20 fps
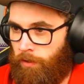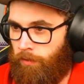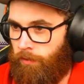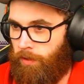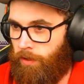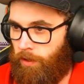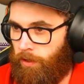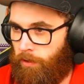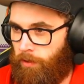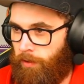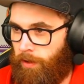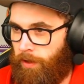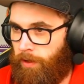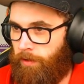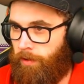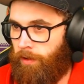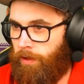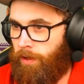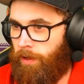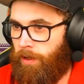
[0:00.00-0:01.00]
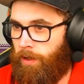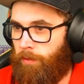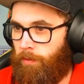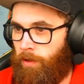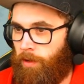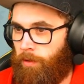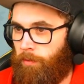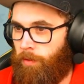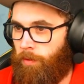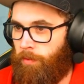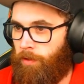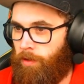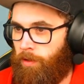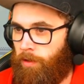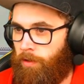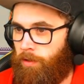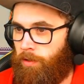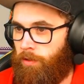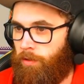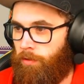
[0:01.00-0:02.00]
we're going to go out. Uh, we're going to probably
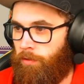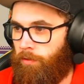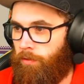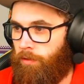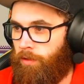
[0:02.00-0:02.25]
go to